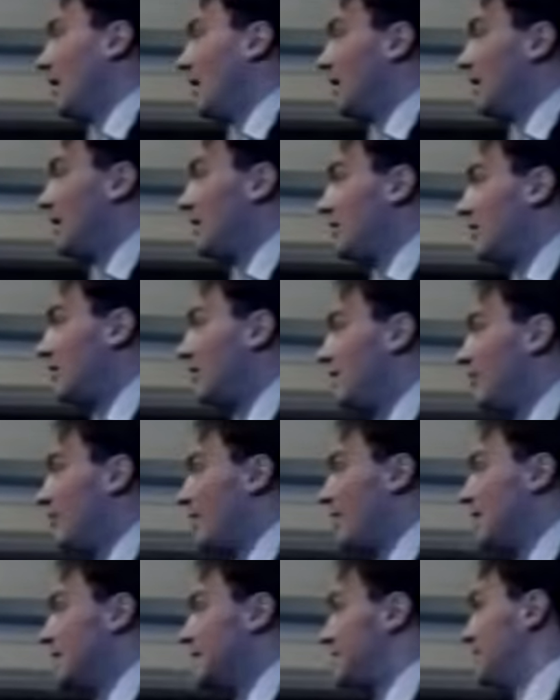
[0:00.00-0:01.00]
a locally
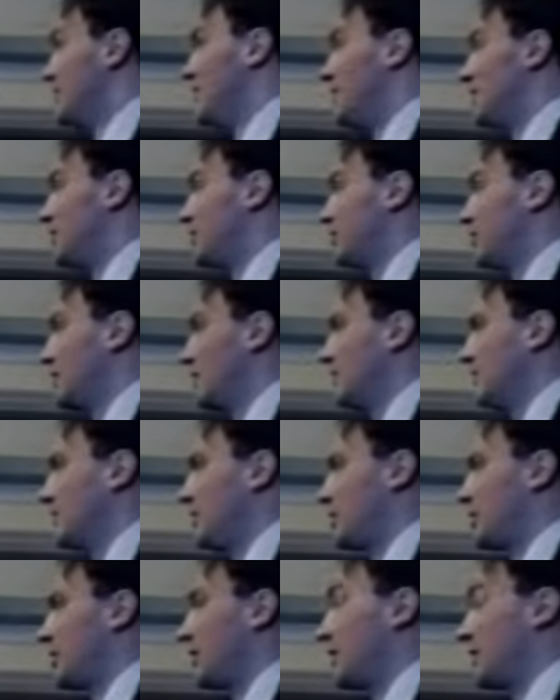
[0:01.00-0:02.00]
raised militia,
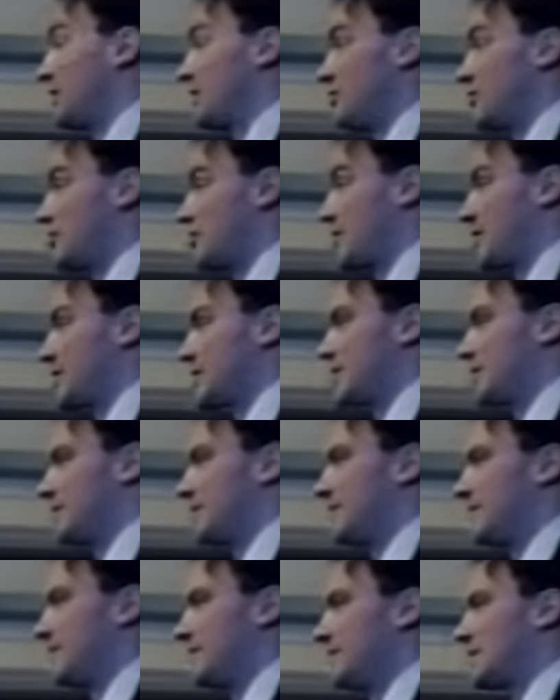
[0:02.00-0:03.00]
right. which I don't trust.
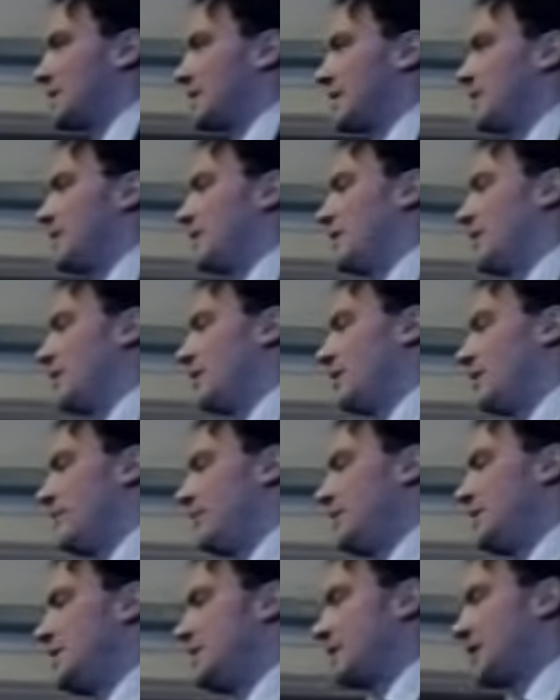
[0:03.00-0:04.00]
Yeah. So um,
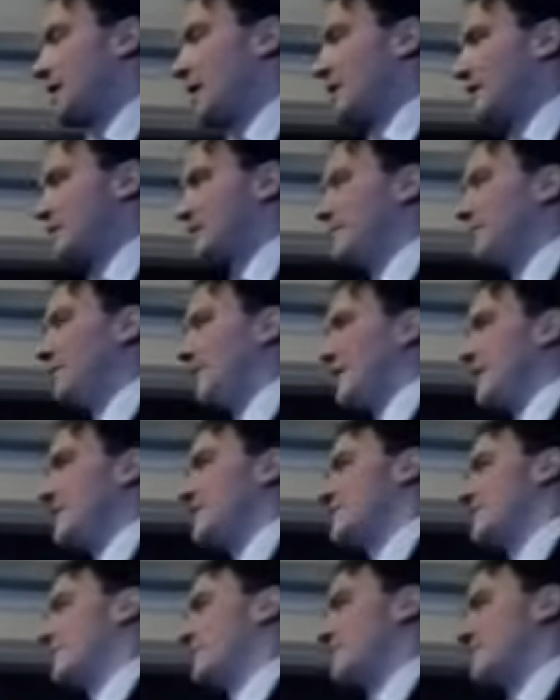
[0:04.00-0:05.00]
yeah. we need to get some
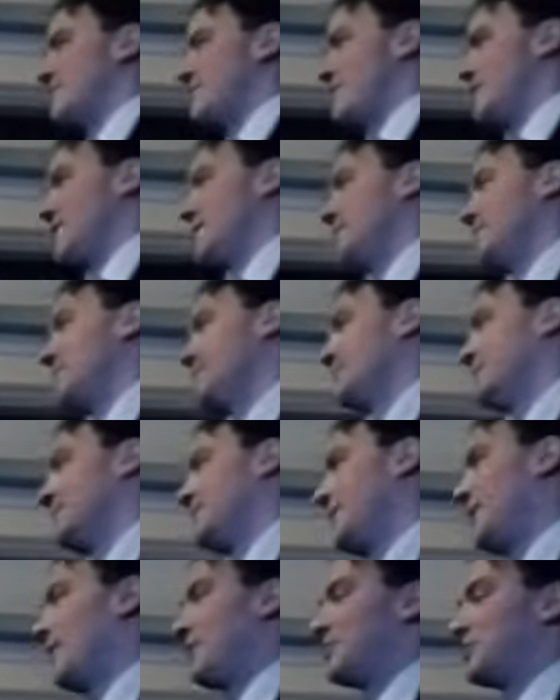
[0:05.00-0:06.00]
leaks on the street.
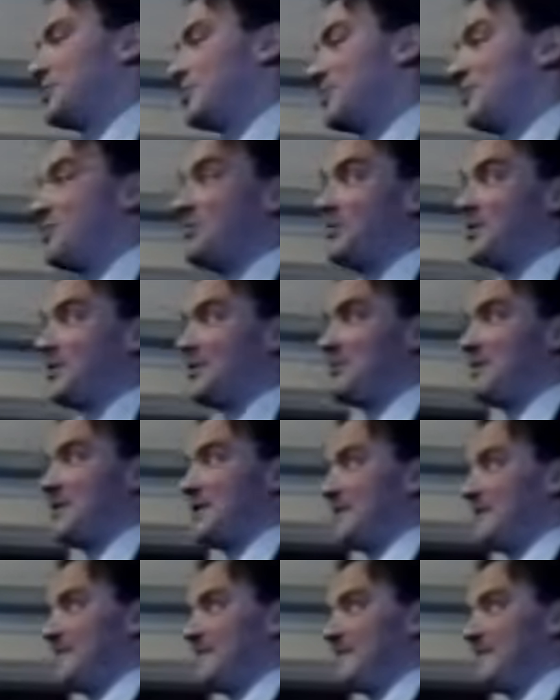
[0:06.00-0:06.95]
Right. I'm sure you would agree.